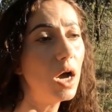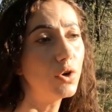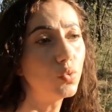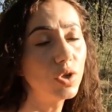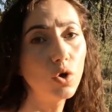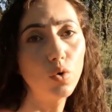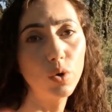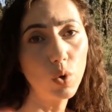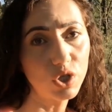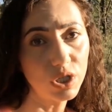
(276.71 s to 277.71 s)
I don't think
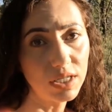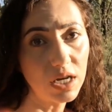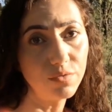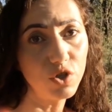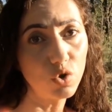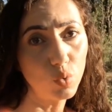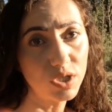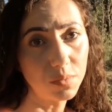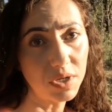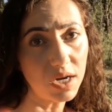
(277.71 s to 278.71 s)
only watching television
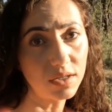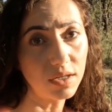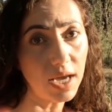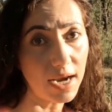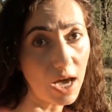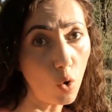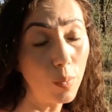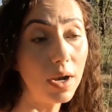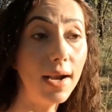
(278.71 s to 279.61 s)
with subtitles can help